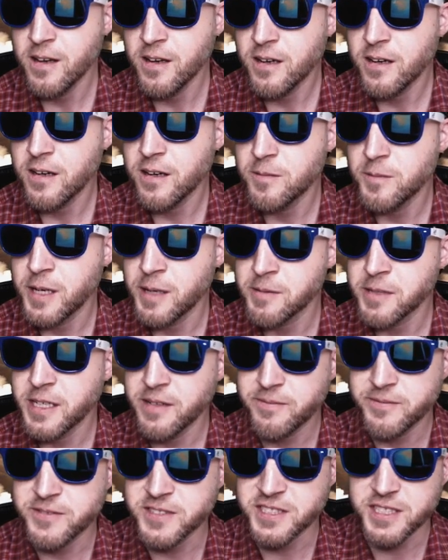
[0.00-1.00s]
I'm going to
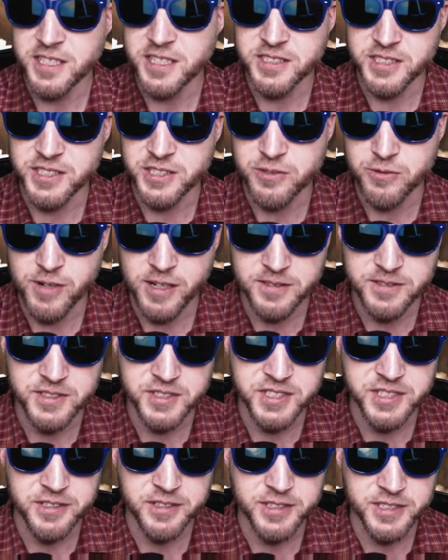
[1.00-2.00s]
emphasize this throughout the
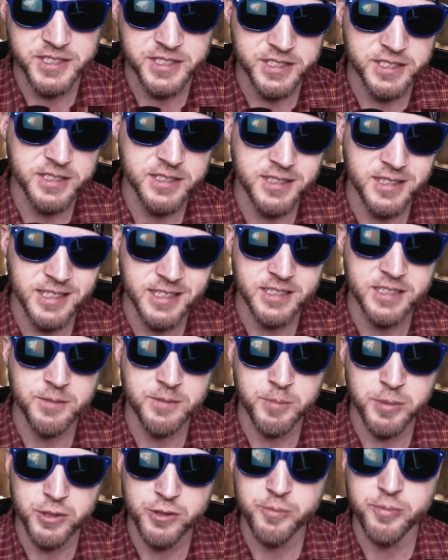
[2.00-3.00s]
series. Let the
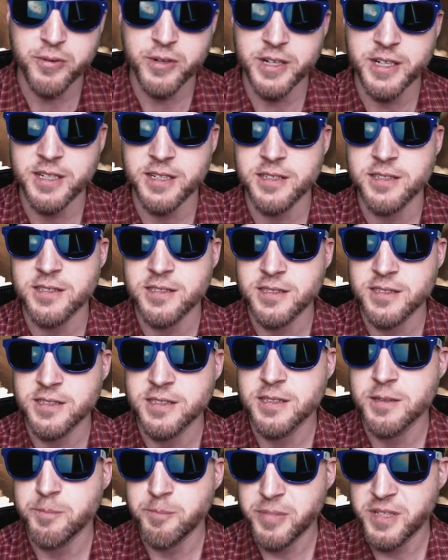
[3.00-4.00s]
blueprint
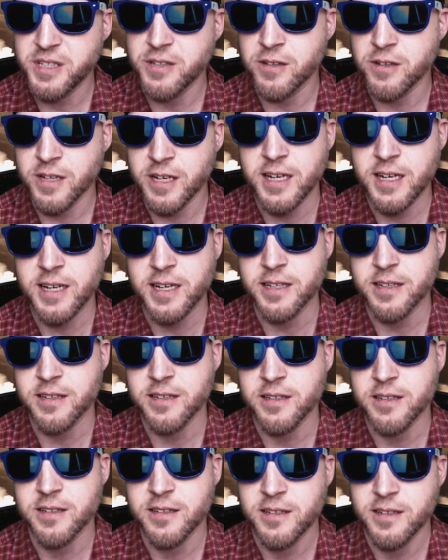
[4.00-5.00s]
be your guide,
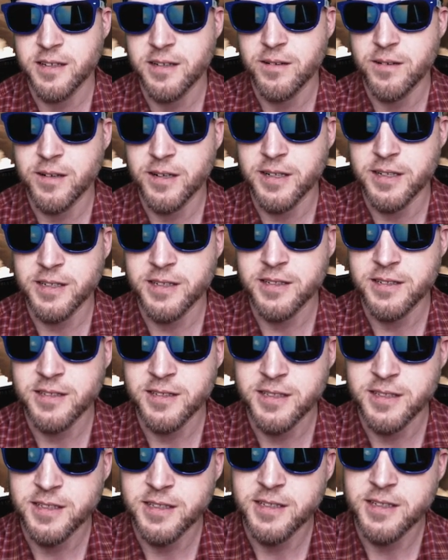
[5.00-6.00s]
right?
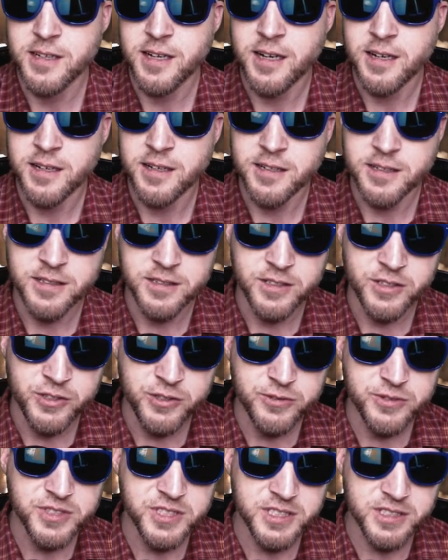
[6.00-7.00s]

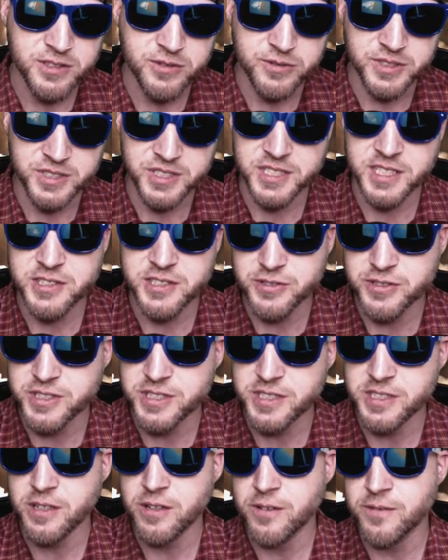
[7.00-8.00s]
Use it to assess
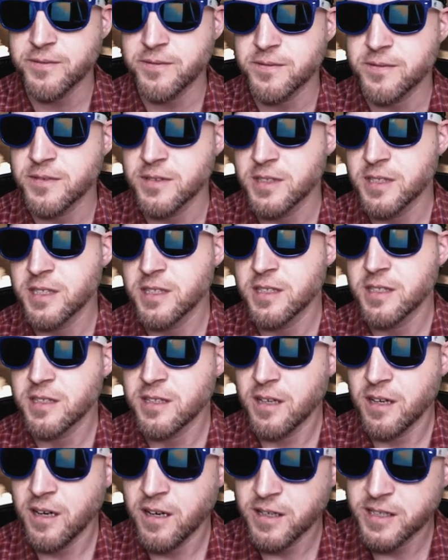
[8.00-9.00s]
yourself
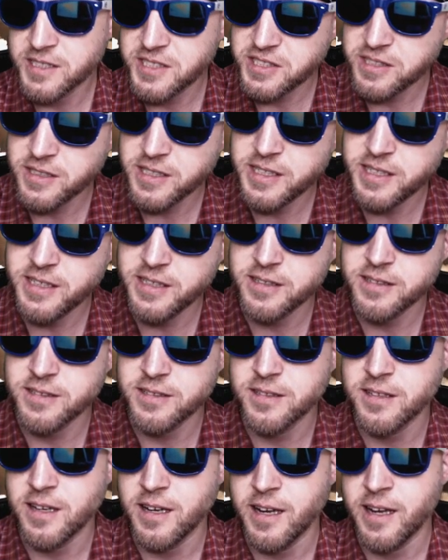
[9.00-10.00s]
honestly
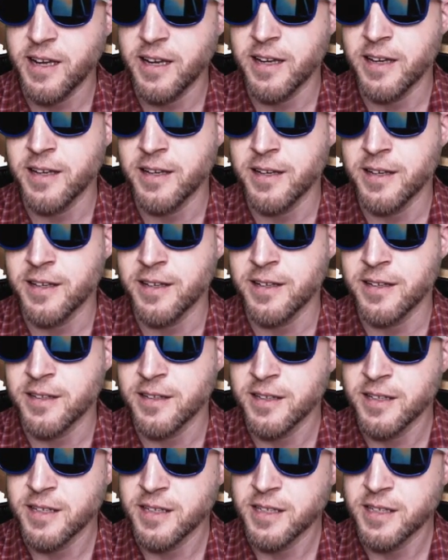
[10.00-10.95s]
and